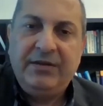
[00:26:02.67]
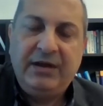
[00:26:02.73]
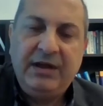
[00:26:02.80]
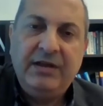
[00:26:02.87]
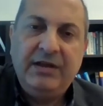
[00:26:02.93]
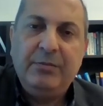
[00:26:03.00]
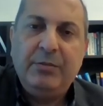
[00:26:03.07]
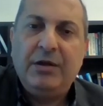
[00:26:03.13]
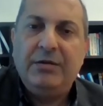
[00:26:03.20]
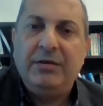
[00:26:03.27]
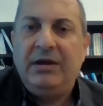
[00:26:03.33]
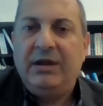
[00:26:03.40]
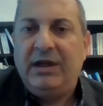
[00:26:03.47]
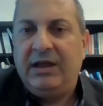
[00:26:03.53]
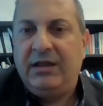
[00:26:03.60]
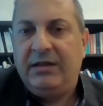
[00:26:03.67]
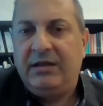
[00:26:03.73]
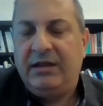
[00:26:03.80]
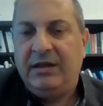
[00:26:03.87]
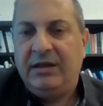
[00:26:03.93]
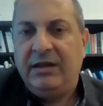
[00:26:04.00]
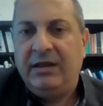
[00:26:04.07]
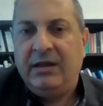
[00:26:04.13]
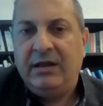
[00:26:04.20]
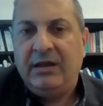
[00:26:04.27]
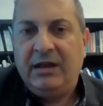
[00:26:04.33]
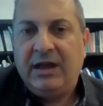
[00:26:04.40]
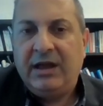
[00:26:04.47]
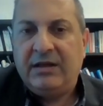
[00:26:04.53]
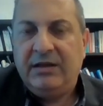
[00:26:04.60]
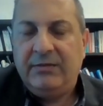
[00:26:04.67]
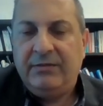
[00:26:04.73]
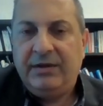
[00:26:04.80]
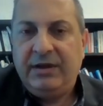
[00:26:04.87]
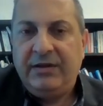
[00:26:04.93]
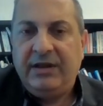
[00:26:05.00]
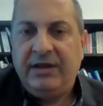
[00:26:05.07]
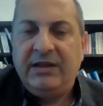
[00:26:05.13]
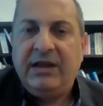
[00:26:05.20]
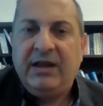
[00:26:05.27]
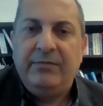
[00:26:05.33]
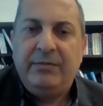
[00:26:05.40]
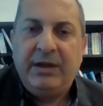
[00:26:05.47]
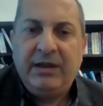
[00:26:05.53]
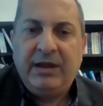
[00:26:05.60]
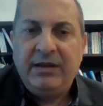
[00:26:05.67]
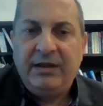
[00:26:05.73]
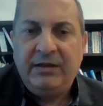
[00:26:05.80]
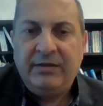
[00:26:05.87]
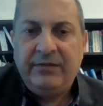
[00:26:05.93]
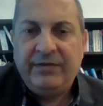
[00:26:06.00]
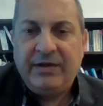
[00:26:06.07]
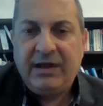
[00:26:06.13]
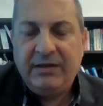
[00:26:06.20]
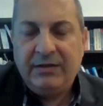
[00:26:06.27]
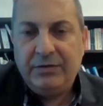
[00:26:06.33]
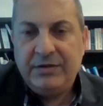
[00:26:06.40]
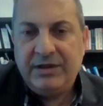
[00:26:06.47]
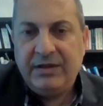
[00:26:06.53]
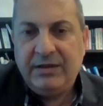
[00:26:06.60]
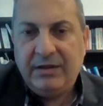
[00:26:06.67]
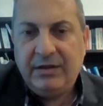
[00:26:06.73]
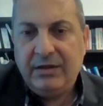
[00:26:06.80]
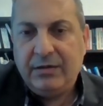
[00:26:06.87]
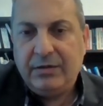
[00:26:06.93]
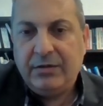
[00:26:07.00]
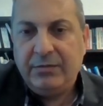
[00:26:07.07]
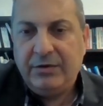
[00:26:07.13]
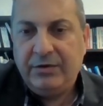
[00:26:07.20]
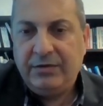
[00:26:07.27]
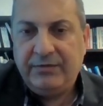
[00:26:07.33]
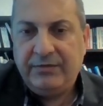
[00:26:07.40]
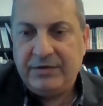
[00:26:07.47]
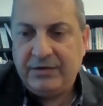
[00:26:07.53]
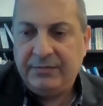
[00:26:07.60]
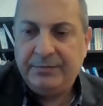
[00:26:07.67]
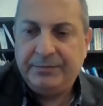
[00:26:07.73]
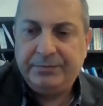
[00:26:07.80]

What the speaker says: 3D model and the activities that have been identified using the computer vision.